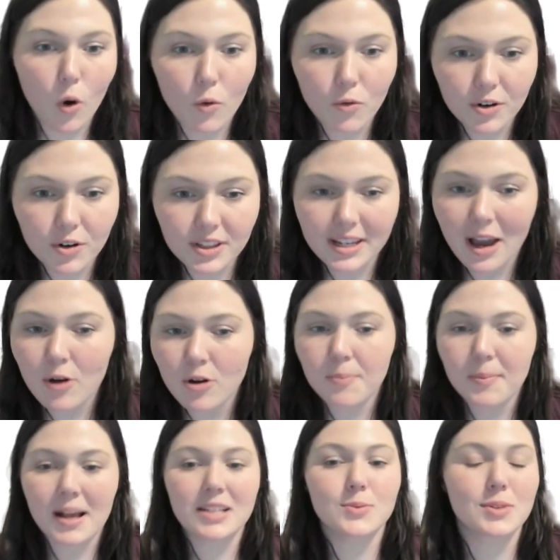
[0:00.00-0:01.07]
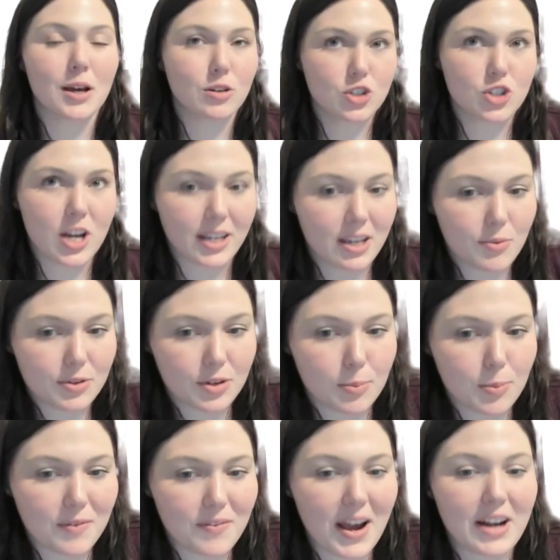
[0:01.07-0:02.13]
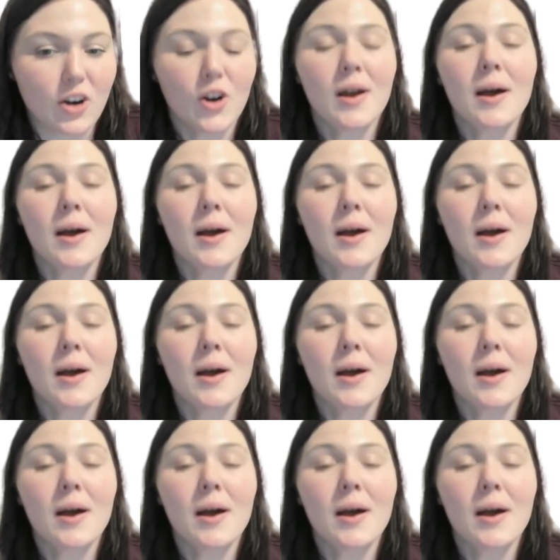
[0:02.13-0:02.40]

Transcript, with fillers: over-the-counter meds without checking with their provider,